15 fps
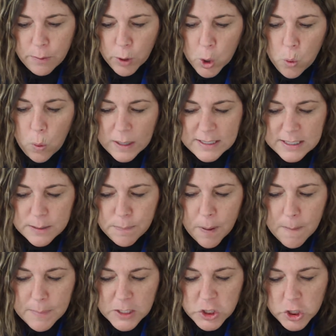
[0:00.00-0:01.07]
had requested
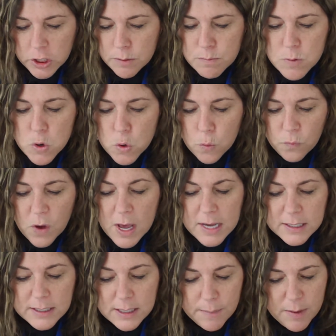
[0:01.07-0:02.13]
permission to move
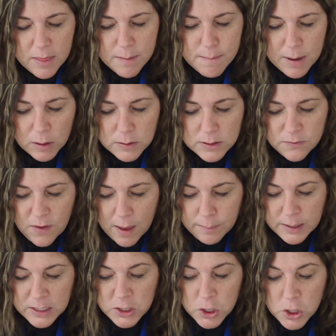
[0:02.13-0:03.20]
some of the mouse
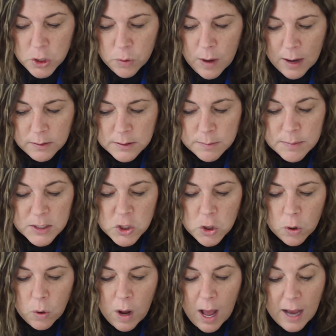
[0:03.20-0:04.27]
family to Newhouse, Mr.
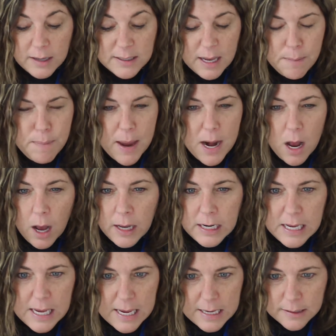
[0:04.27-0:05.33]
Ocox had been
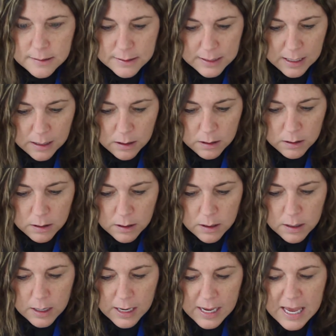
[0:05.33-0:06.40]
uneasy.
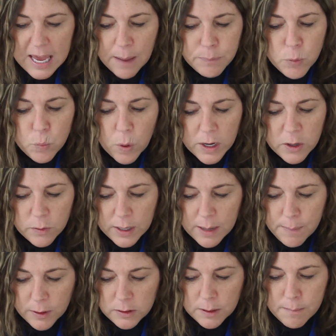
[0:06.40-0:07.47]
He kept wondering
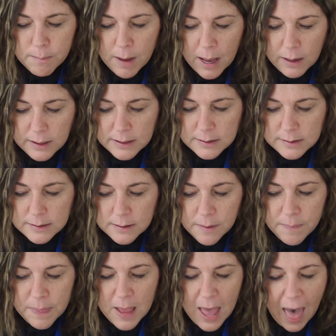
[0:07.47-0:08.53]
about the mice.
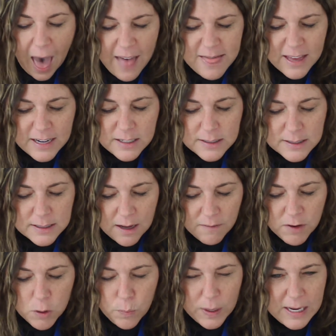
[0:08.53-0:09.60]
Had they
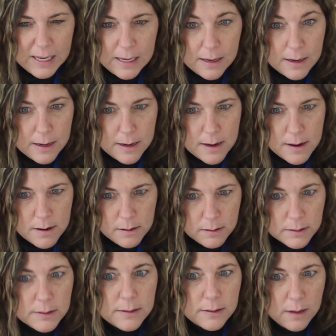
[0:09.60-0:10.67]
discovered what he
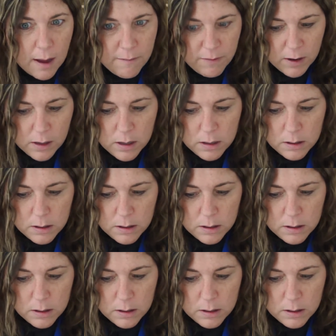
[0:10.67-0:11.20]
discovered?